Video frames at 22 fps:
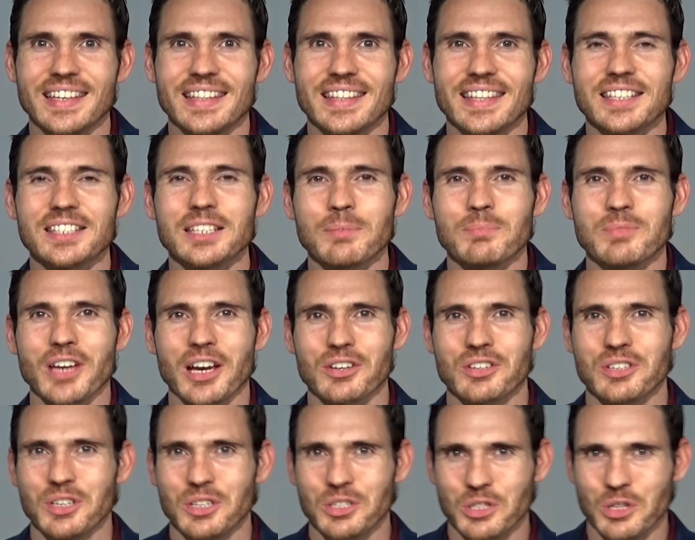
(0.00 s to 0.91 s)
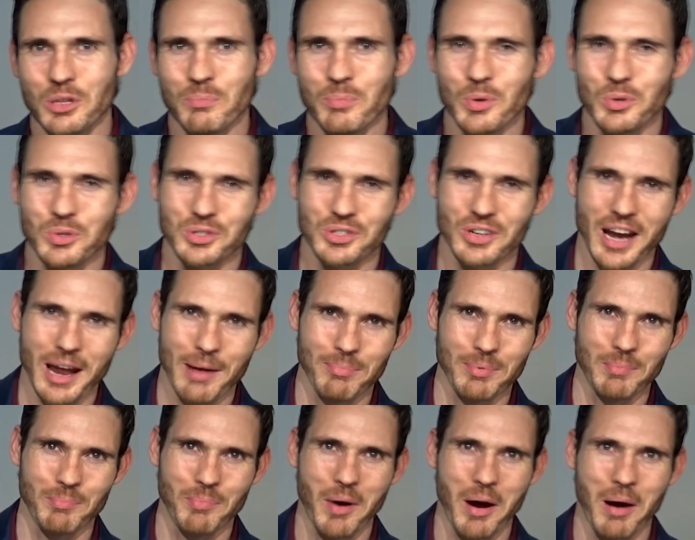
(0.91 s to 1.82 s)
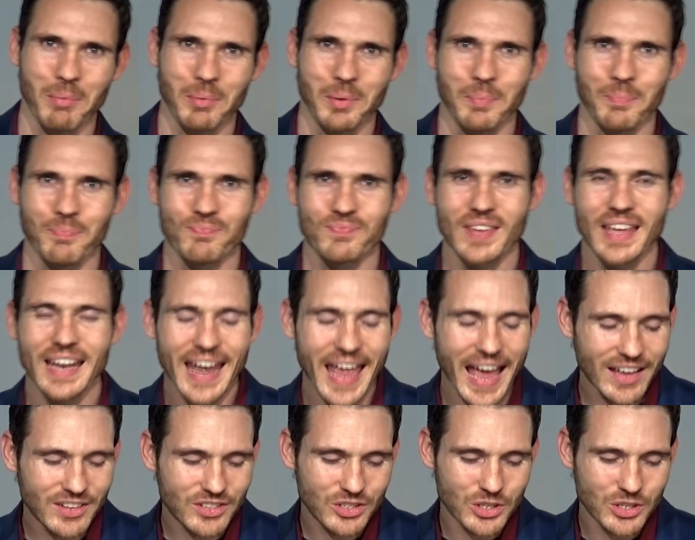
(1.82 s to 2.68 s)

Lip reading: This objection is the bootstrapping problem, and it has